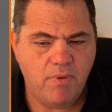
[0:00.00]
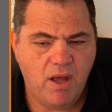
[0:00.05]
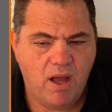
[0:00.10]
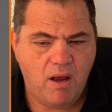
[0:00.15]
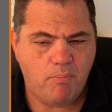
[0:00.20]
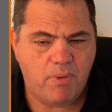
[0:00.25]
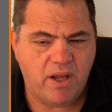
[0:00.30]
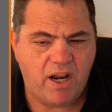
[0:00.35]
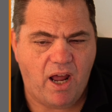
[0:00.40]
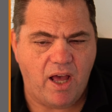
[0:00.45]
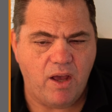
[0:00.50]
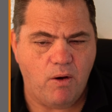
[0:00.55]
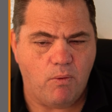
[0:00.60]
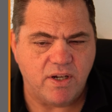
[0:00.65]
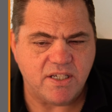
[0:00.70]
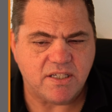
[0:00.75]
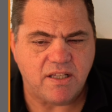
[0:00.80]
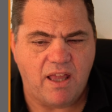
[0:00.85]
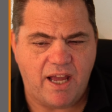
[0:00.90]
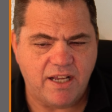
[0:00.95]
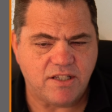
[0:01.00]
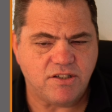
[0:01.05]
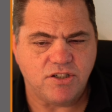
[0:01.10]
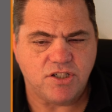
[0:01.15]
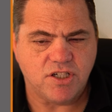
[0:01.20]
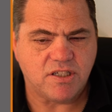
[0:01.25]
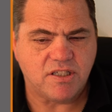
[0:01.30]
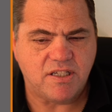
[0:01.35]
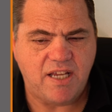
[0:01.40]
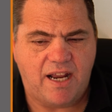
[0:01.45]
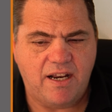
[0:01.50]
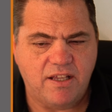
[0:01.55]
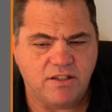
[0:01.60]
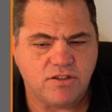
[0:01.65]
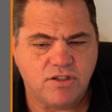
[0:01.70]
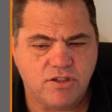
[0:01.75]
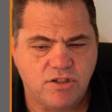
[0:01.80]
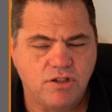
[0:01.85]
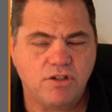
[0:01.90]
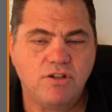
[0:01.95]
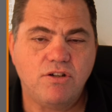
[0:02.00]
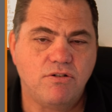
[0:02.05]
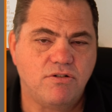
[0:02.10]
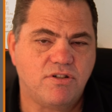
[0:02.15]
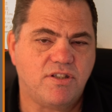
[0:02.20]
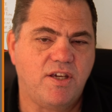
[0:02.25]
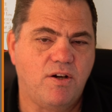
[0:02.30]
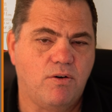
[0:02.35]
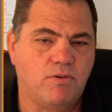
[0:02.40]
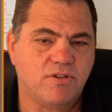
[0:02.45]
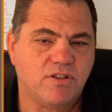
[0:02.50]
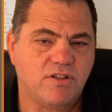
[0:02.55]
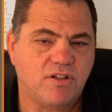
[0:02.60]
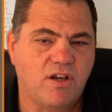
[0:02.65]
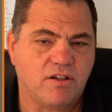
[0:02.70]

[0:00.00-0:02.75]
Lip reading: But I always like to just tell it to use the Autotask